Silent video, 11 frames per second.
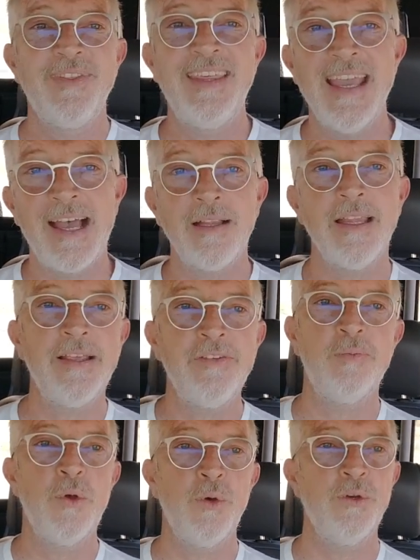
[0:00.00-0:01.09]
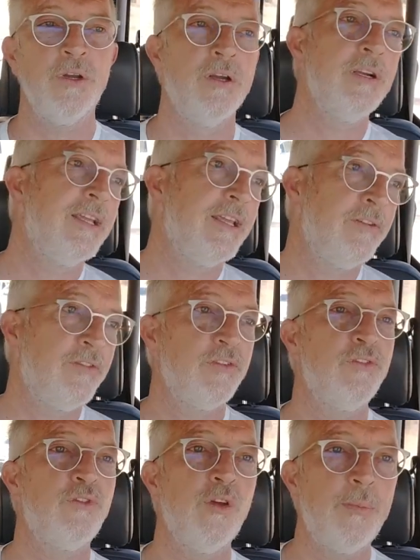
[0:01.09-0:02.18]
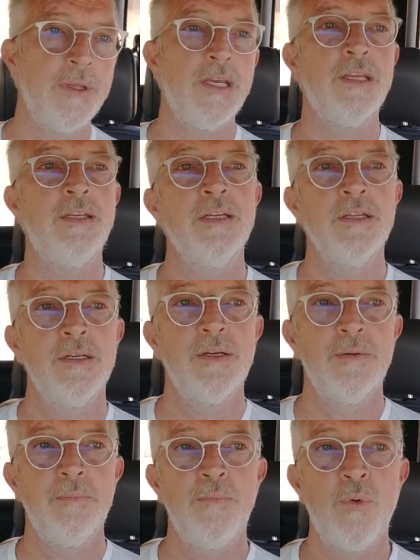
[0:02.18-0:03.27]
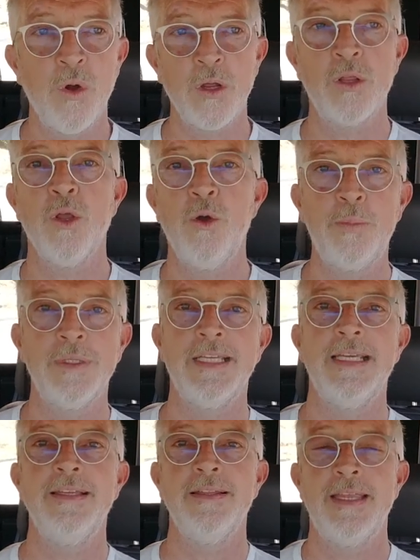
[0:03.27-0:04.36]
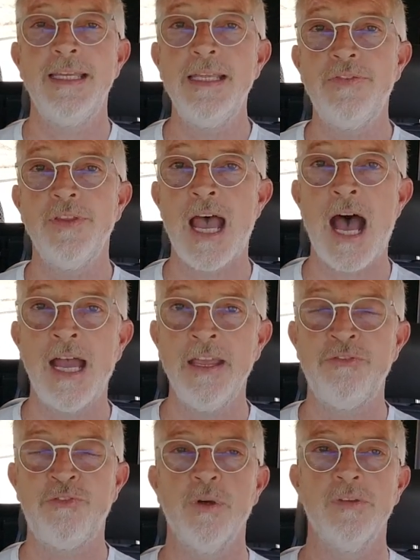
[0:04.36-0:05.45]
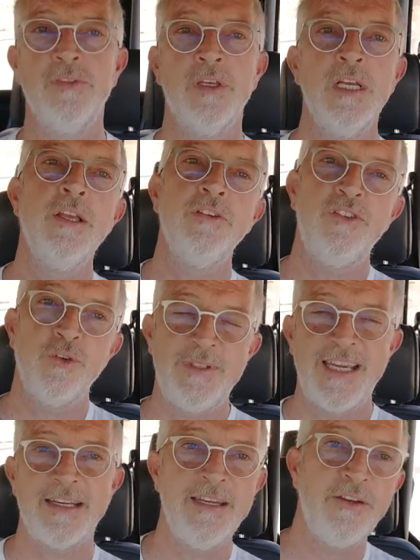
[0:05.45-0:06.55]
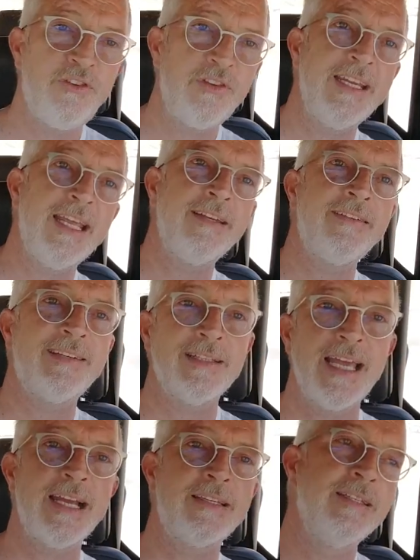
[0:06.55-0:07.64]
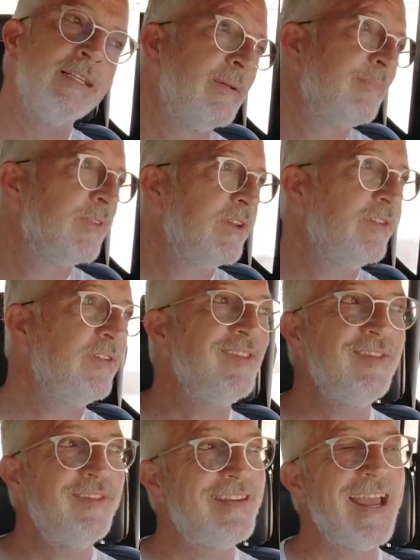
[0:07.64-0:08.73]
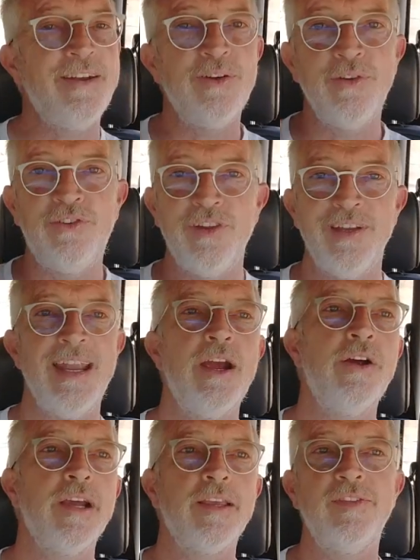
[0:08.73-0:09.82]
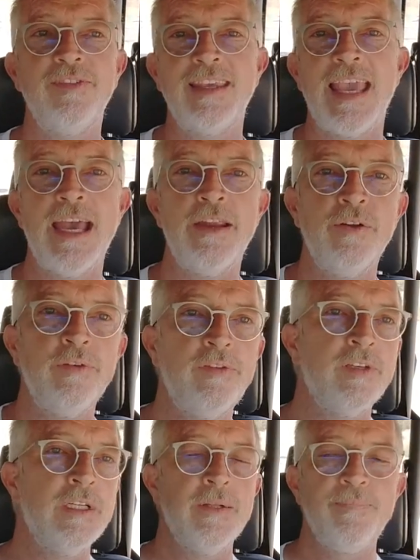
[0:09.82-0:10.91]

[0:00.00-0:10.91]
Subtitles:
the LS motor is distributed more globally than even the iForce. So technician intellect, standard generic scanners,